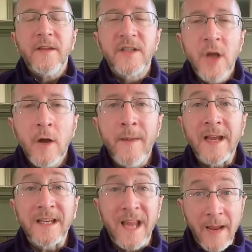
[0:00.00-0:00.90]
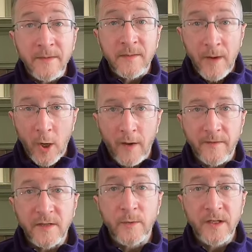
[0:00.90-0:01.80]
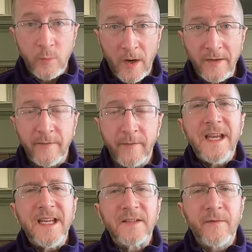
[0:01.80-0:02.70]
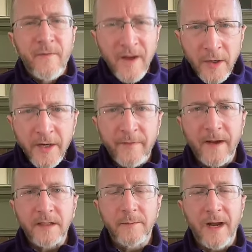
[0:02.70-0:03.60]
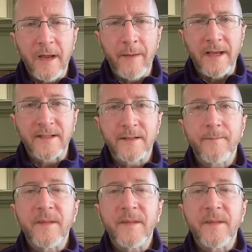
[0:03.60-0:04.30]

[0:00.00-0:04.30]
This young man came into my office with his wife. He's very affected by MS.